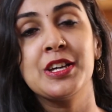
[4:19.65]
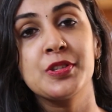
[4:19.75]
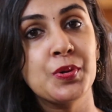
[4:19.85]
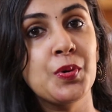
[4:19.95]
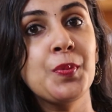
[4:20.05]

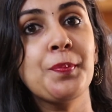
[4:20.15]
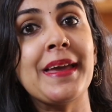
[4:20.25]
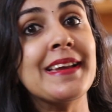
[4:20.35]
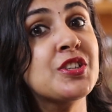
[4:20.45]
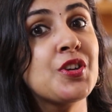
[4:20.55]
So
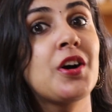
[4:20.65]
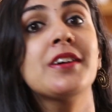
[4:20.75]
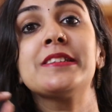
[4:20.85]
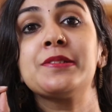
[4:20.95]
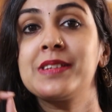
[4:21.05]
make
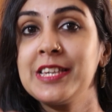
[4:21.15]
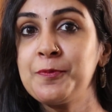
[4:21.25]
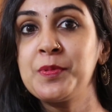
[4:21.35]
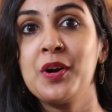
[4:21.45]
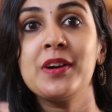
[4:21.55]
sure to
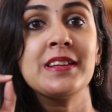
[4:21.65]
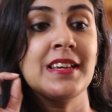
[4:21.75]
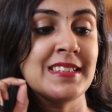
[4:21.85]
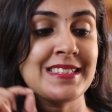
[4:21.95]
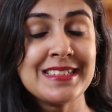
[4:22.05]
keep your
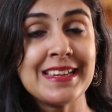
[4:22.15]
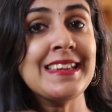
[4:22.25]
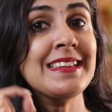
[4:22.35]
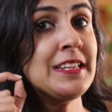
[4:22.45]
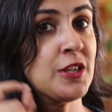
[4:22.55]

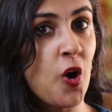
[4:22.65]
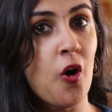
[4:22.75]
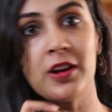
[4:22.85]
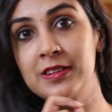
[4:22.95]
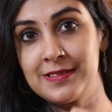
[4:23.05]
screen
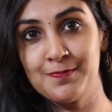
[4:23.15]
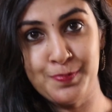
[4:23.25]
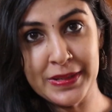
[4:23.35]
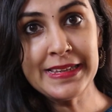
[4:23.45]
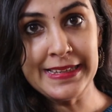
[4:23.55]

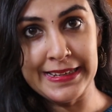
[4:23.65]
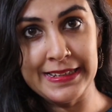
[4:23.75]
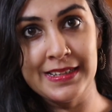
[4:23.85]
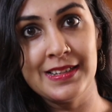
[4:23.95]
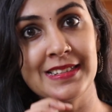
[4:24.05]
lock period,